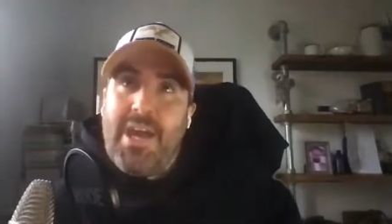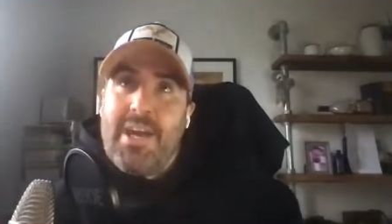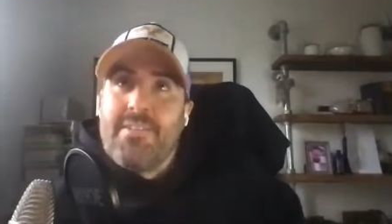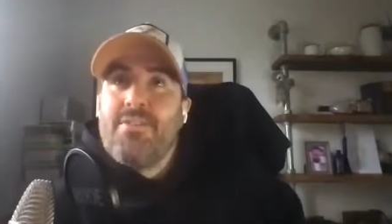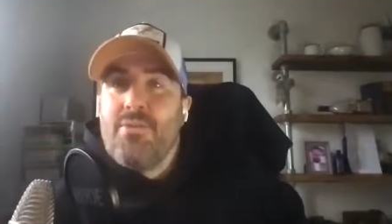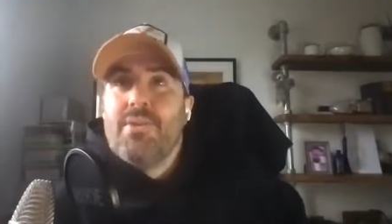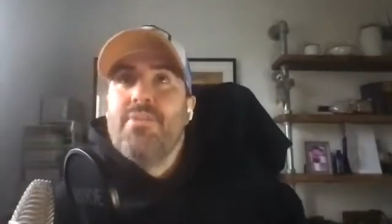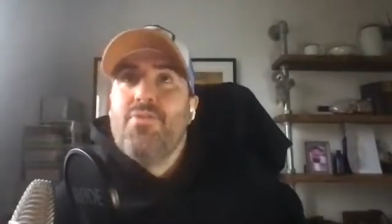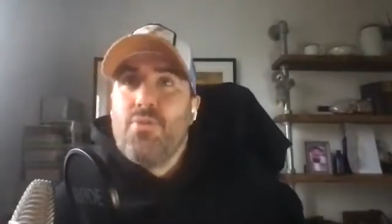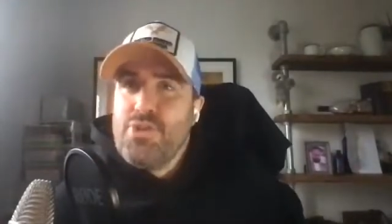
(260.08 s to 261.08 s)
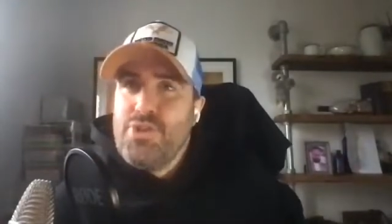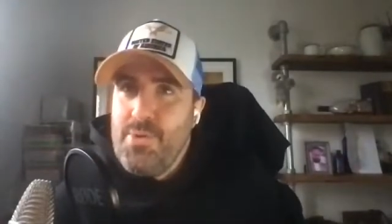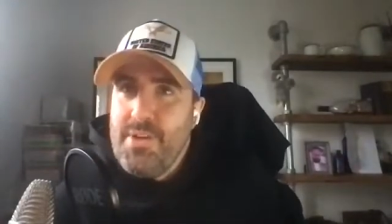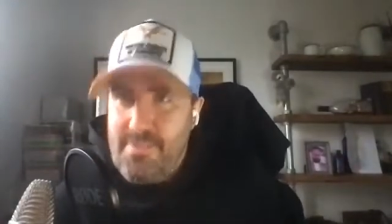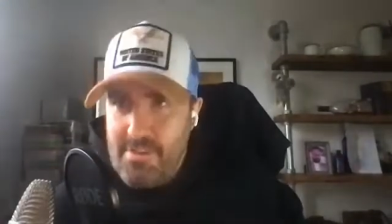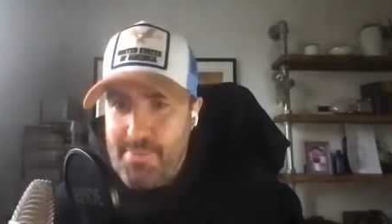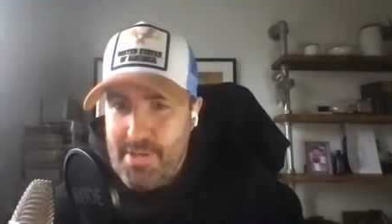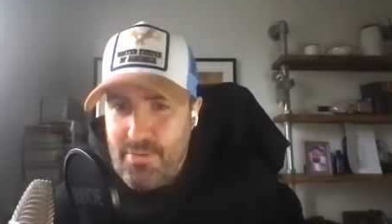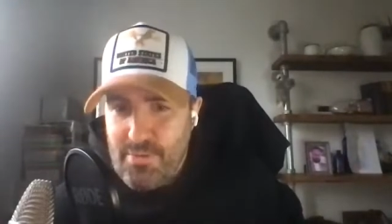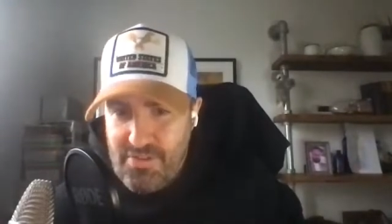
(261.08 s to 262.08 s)
Okay, so if your show
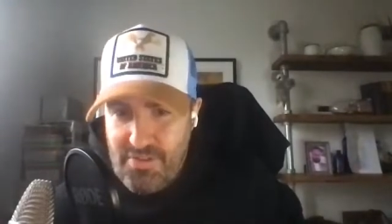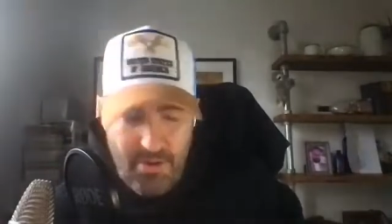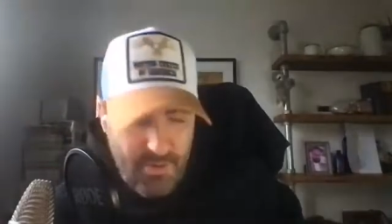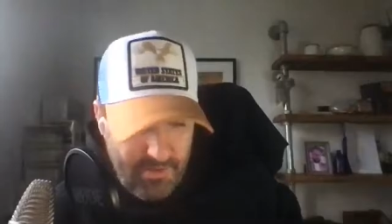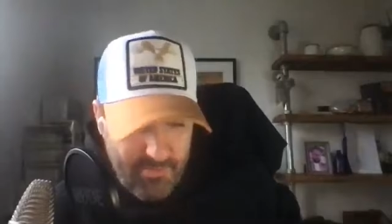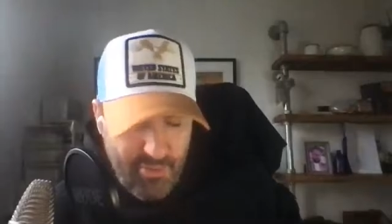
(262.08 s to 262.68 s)
isn't a Bitcoin show,